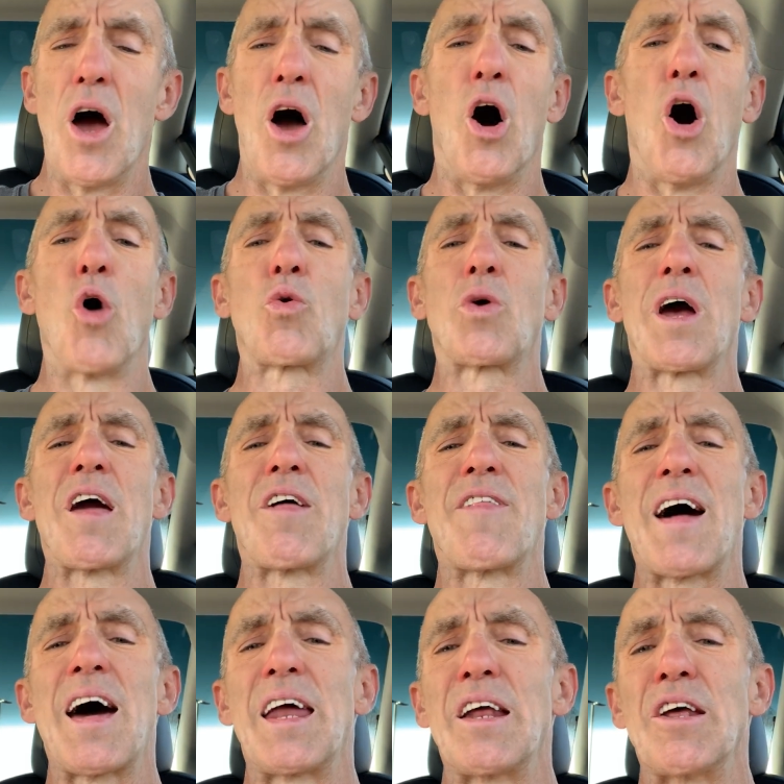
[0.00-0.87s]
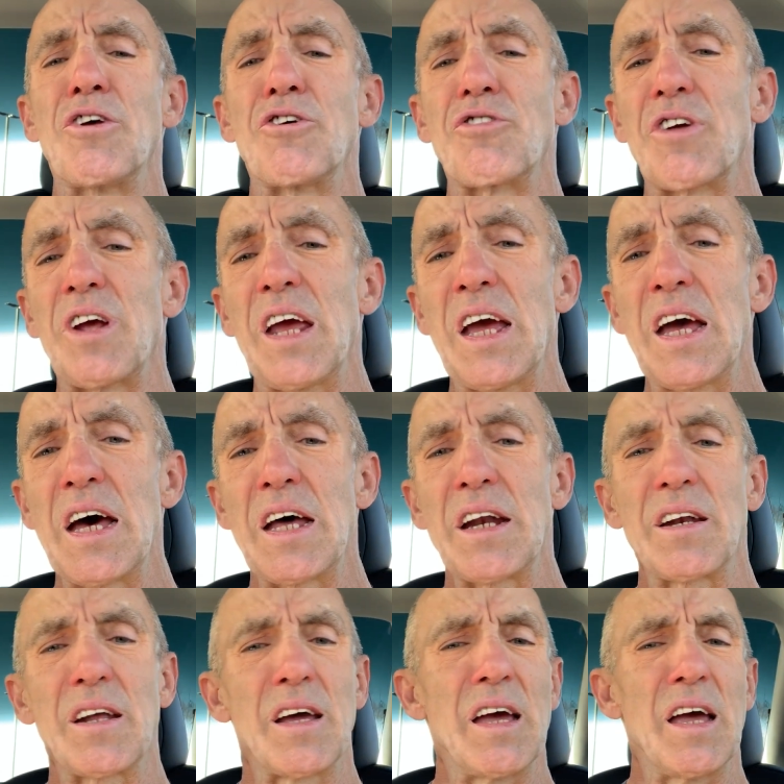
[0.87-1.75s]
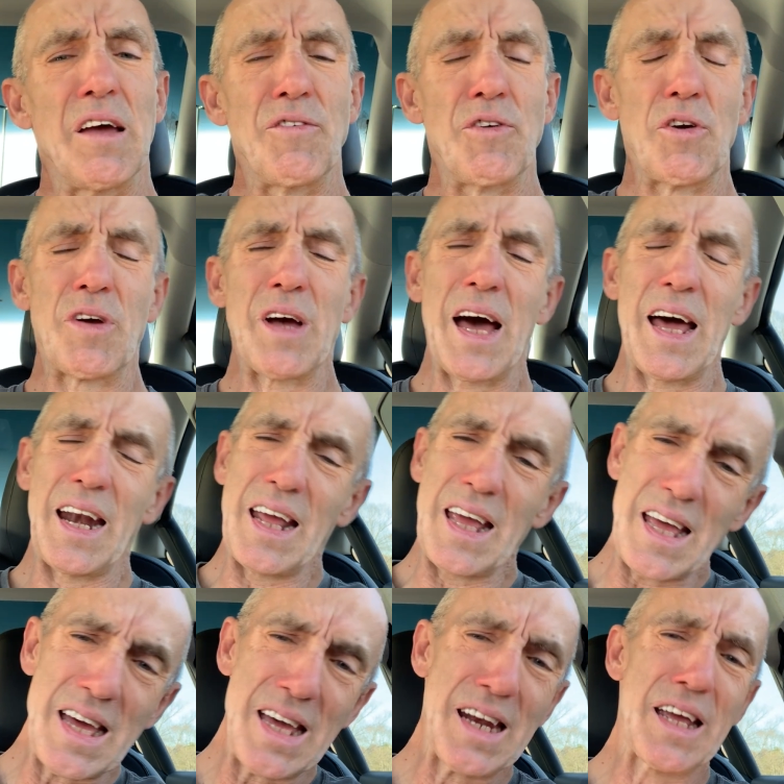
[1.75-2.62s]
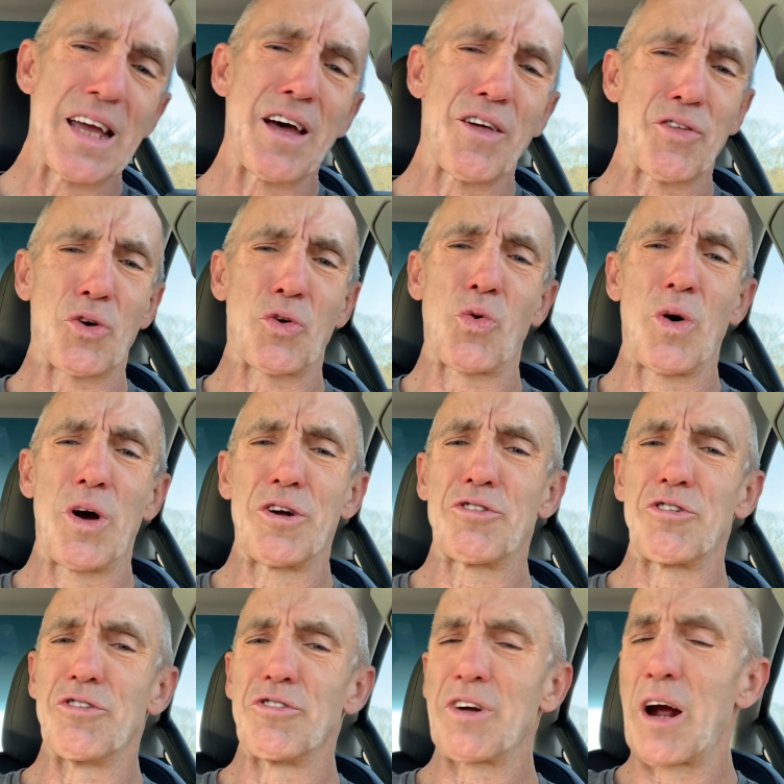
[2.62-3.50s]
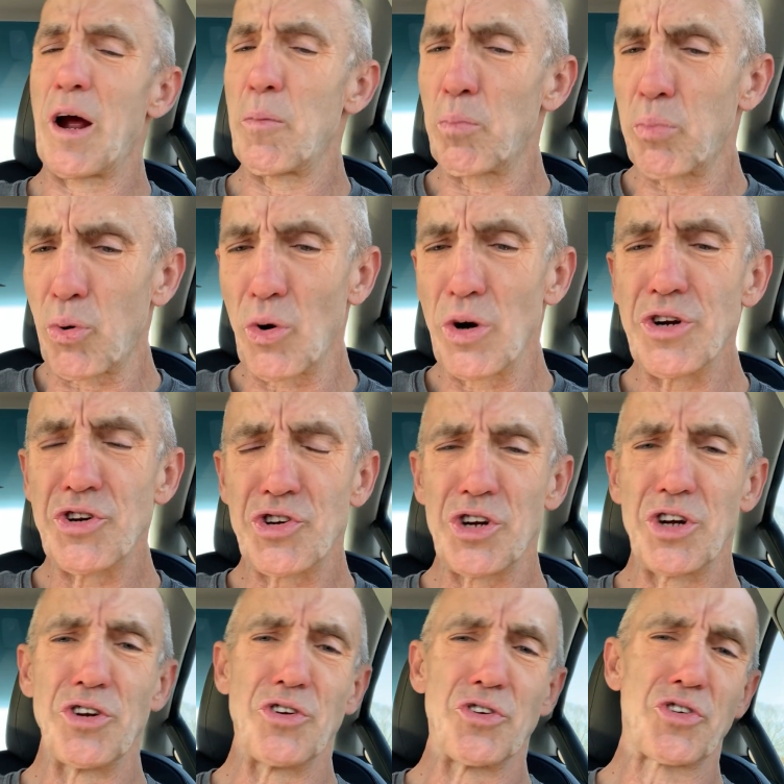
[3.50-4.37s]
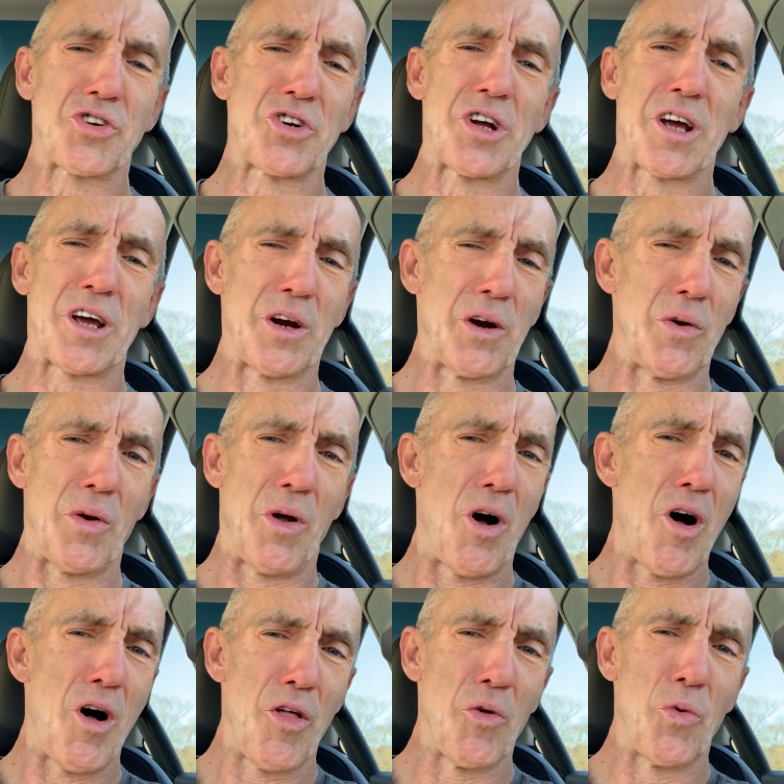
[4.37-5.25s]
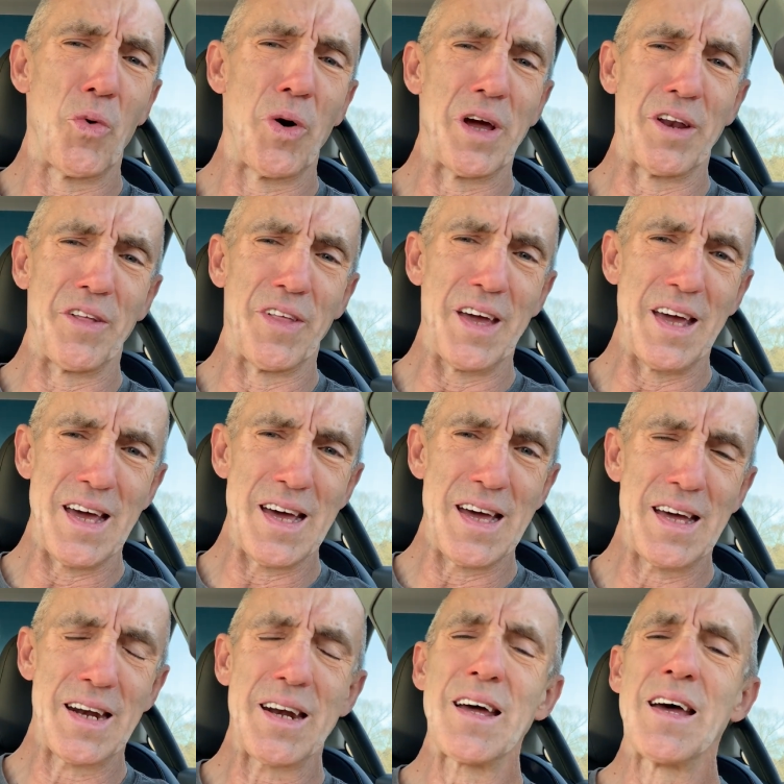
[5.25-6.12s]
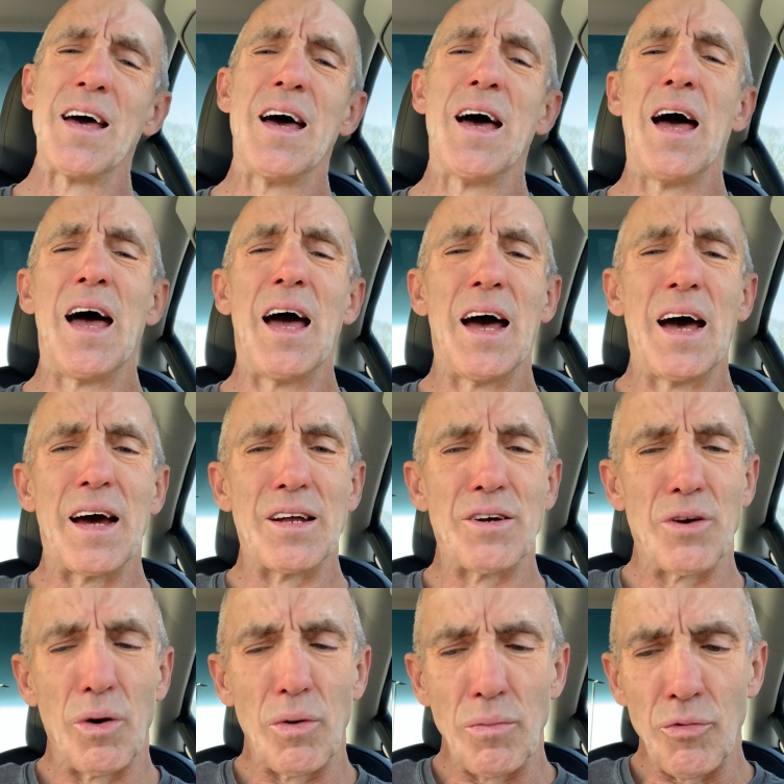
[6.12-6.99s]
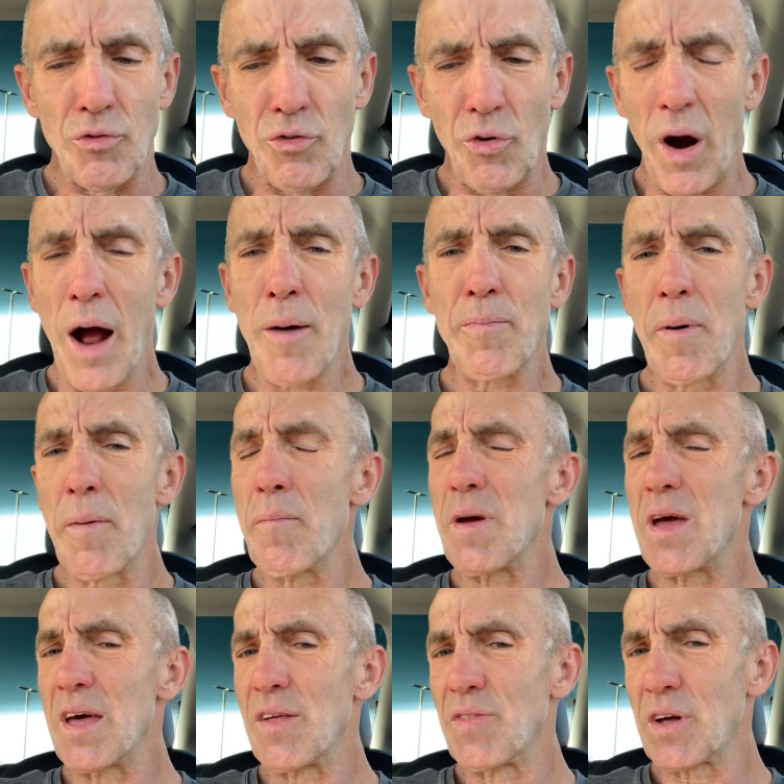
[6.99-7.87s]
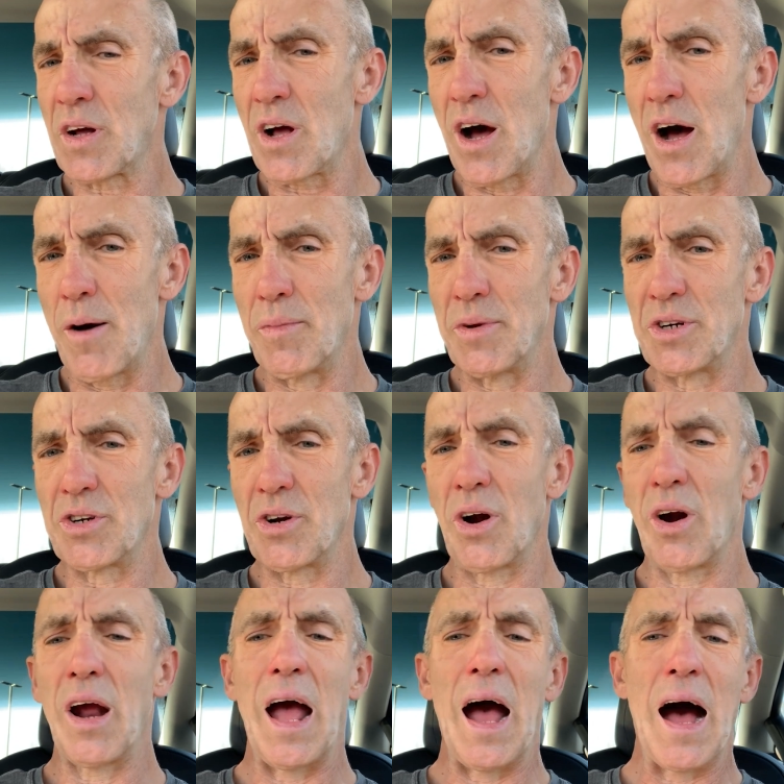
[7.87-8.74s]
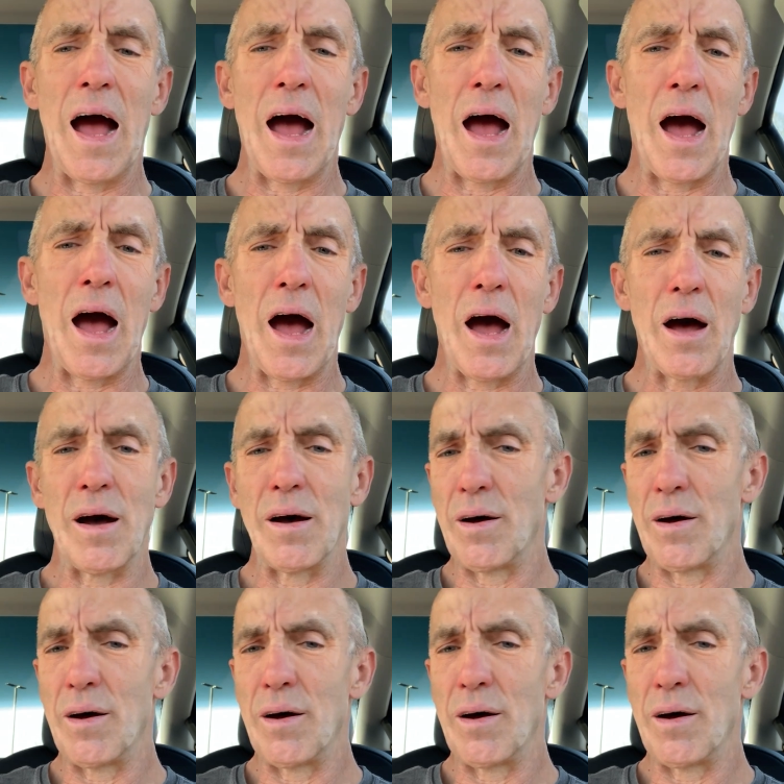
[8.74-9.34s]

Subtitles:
Okay, that is it. If you got any other questions, I appreciate you sticking all the way to the end. Drop them in the commentary. I